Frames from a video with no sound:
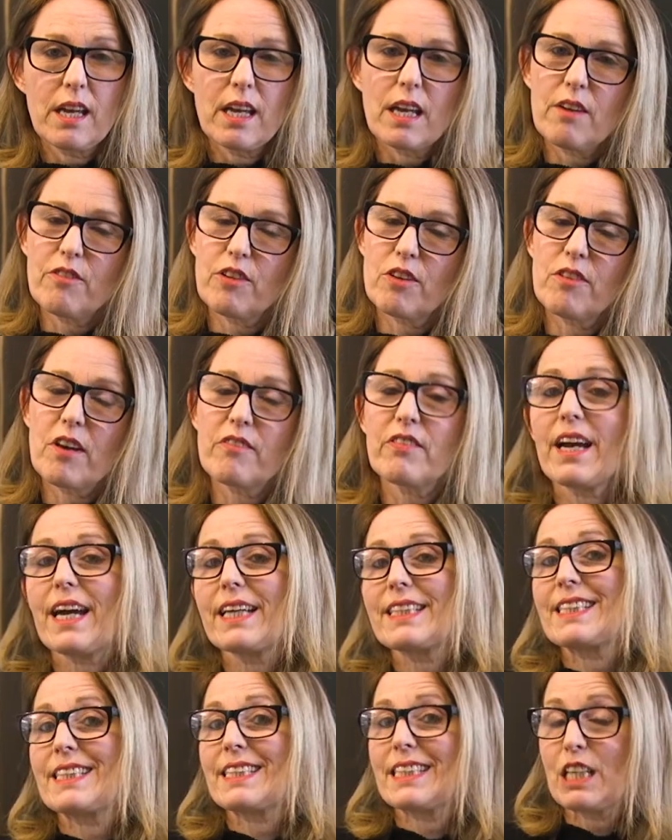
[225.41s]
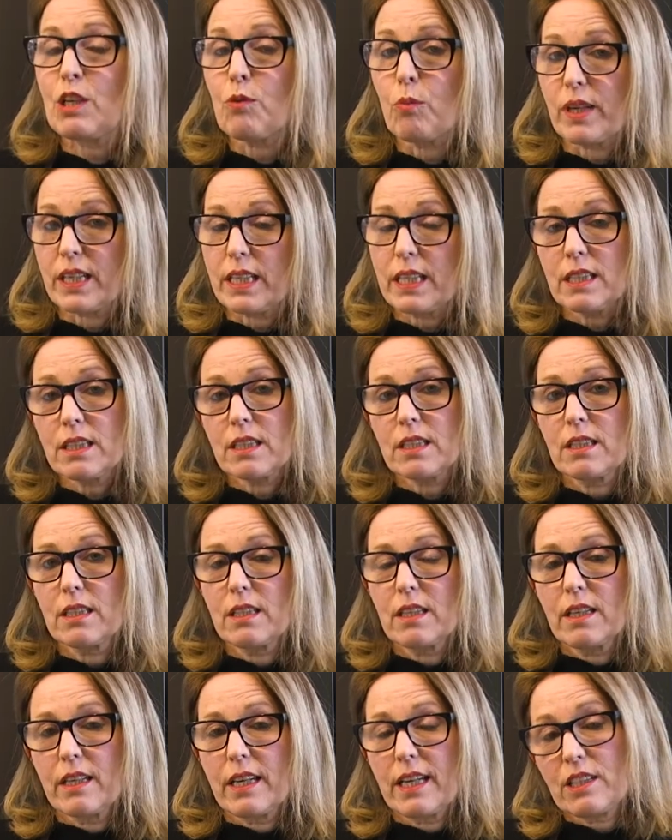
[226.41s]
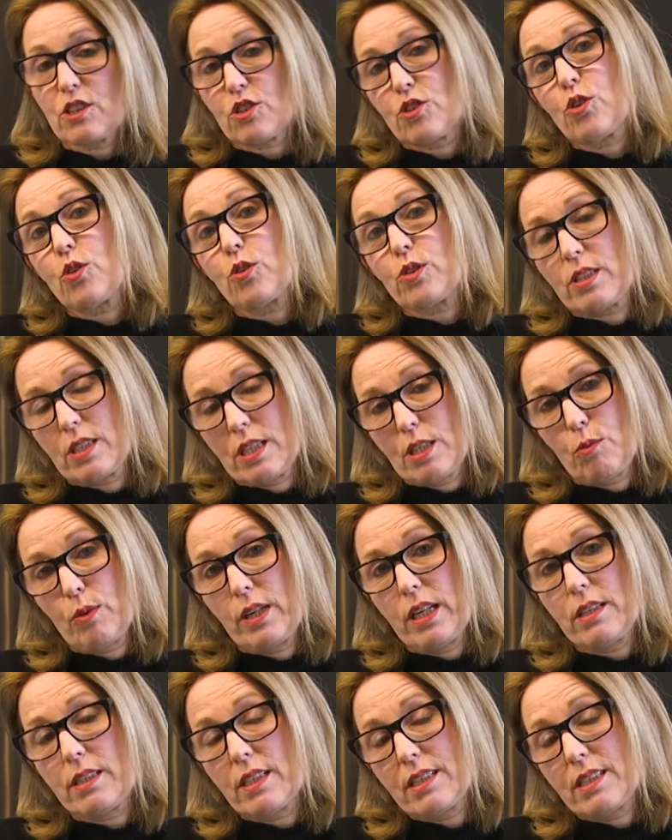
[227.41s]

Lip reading: If you've ever had seaweed, it's not seaweed.